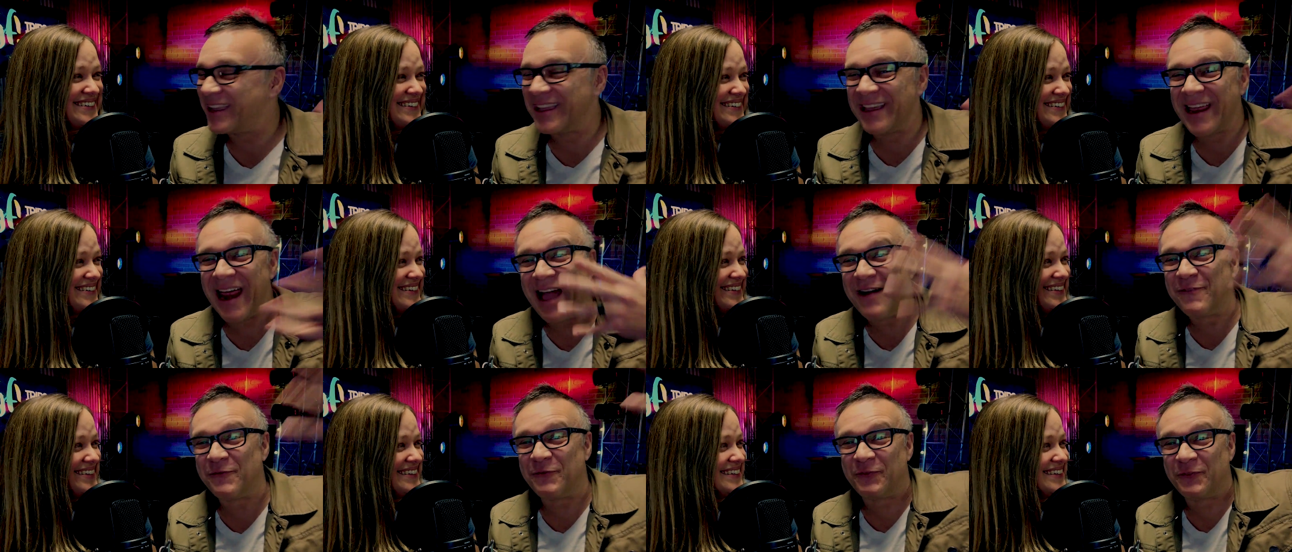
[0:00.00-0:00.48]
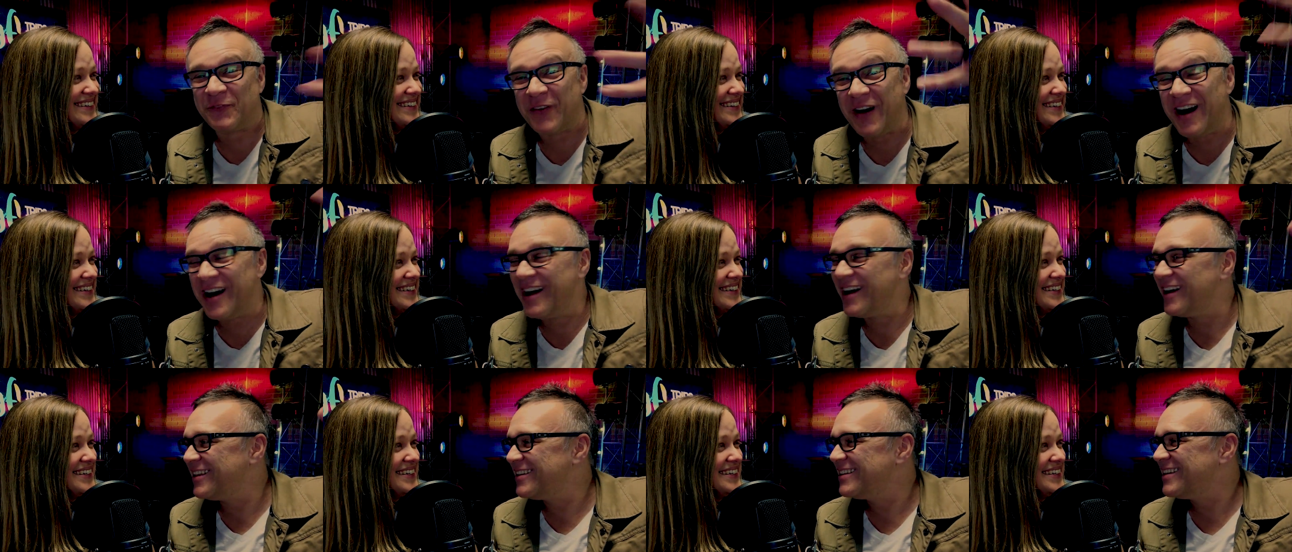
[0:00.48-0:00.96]
Speaker 1: we can have
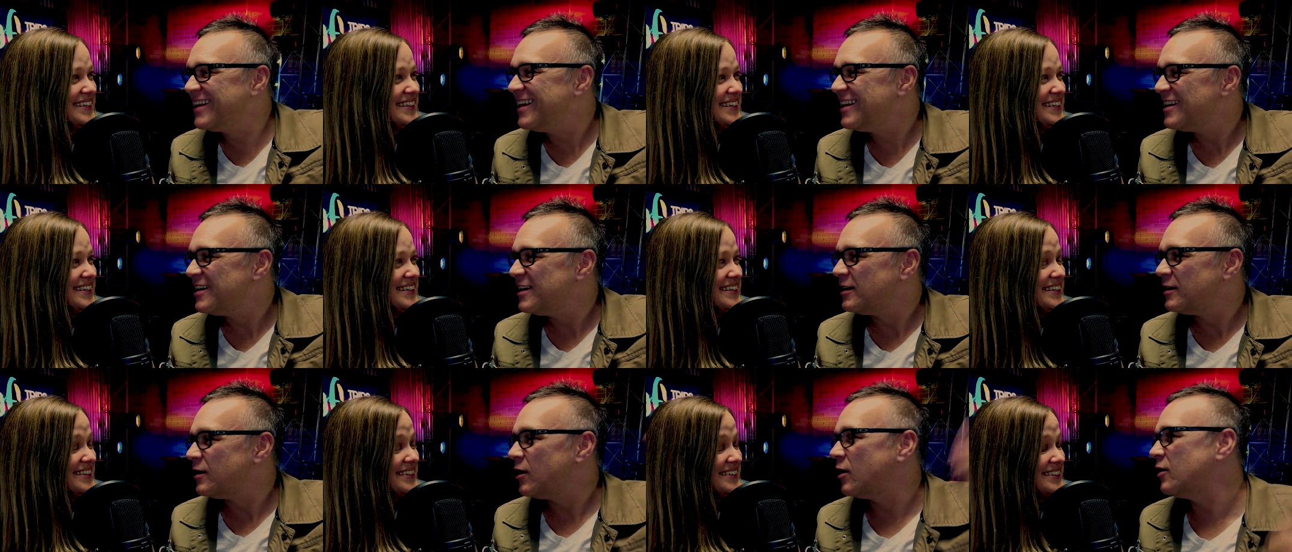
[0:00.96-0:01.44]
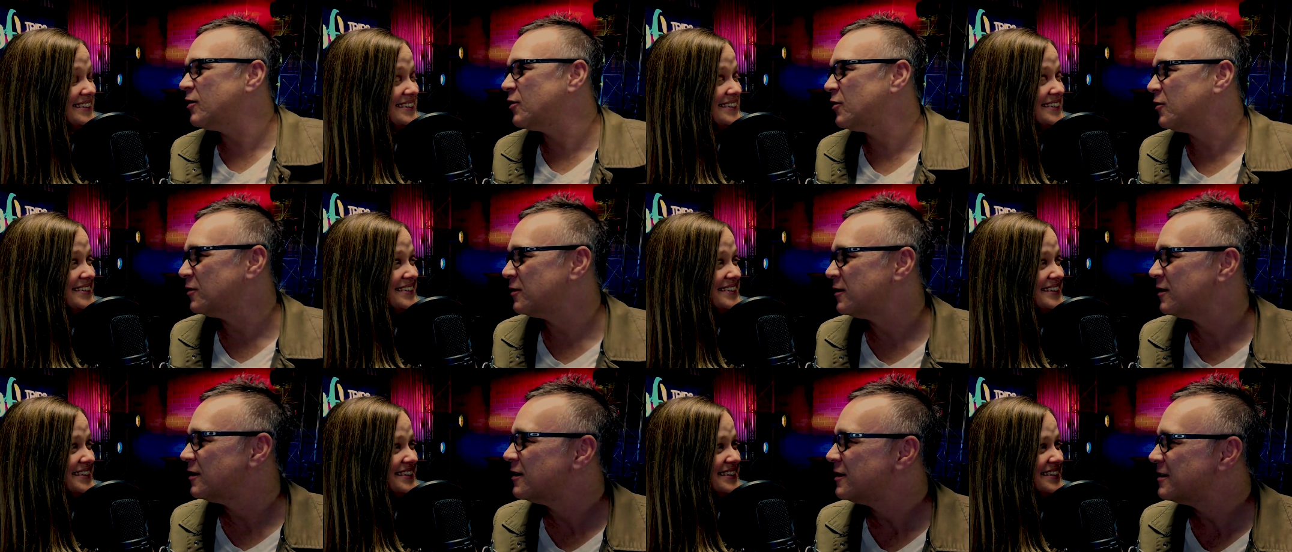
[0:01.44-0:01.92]
fun.
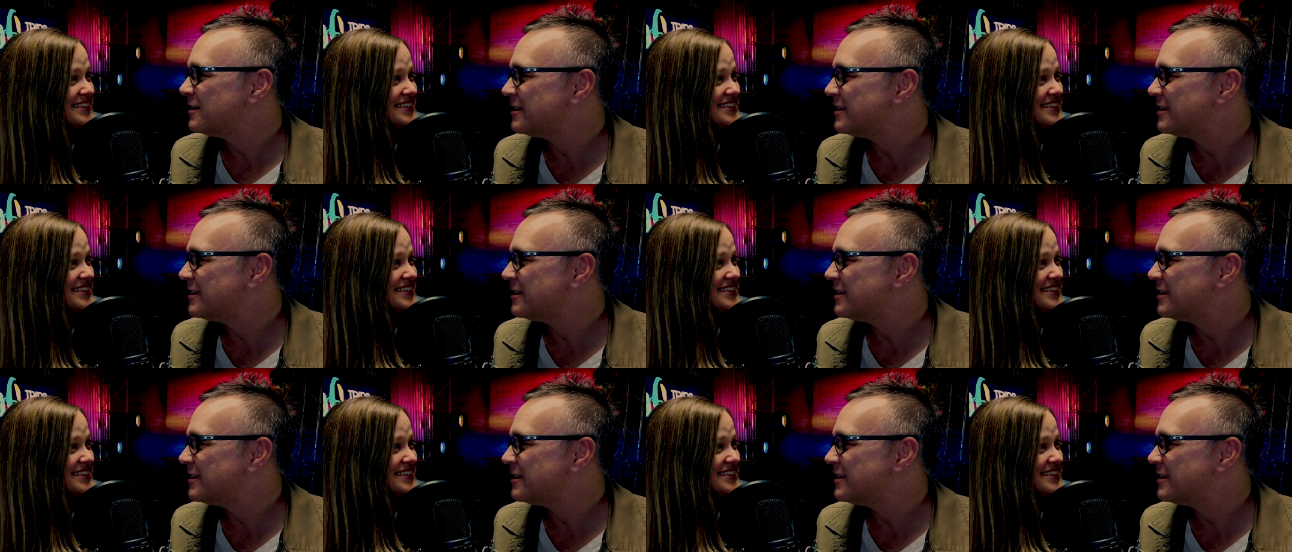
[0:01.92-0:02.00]
Oh,